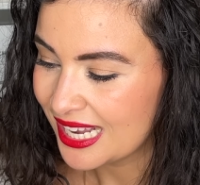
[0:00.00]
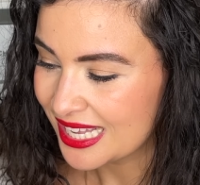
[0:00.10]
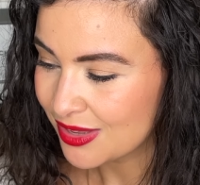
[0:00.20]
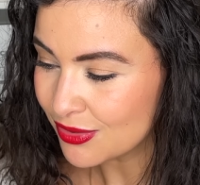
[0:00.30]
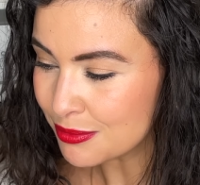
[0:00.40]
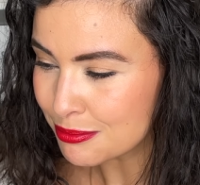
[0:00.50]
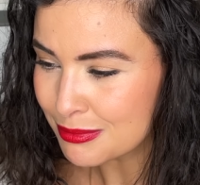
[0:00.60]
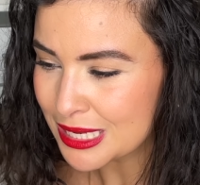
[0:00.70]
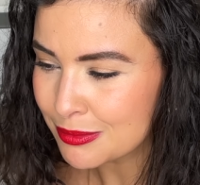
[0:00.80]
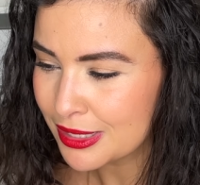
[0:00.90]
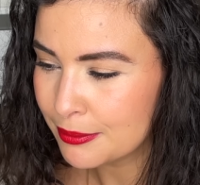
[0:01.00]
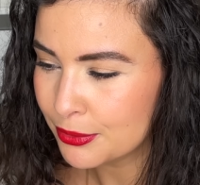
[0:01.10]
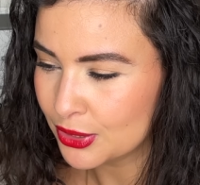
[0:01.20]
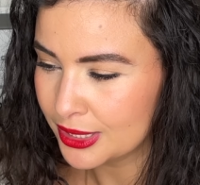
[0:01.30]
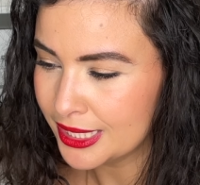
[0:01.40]
Even Meet Me in
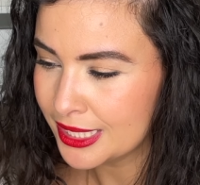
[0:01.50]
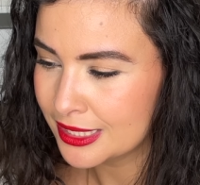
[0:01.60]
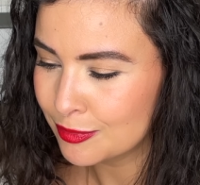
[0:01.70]
Berlin.